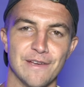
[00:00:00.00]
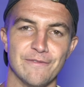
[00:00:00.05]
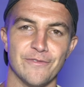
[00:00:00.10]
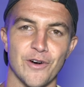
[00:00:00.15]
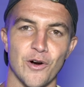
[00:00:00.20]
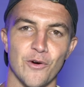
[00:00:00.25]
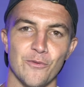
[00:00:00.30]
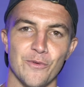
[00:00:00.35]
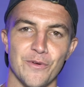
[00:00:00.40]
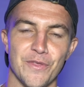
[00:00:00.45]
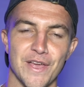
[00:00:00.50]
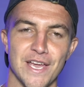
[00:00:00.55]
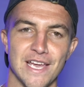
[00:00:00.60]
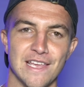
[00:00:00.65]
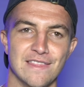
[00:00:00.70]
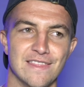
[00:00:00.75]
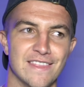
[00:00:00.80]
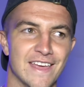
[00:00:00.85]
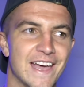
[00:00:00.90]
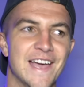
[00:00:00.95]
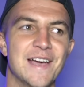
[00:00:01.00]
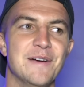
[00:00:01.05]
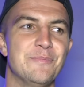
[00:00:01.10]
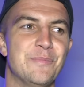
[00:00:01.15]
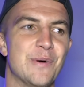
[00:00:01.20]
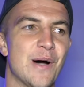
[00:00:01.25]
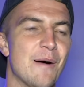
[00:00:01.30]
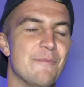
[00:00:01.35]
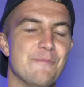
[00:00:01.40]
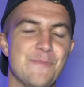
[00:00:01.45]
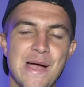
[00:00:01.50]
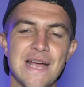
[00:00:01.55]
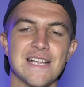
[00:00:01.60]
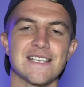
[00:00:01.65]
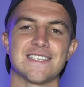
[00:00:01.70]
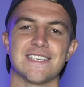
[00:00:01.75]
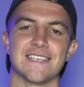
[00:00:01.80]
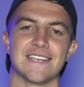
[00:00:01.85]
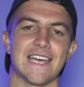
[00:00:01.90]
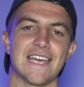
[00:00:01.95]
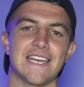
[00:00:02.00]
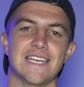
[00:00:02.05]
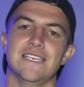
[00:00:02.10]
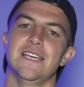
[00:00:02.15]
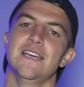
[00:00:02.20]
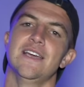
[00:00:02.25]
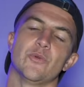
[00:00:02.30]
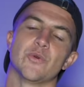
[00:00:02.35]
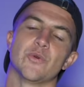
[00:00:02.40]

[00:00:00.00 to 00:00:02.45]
involved with it in there, but I'm back today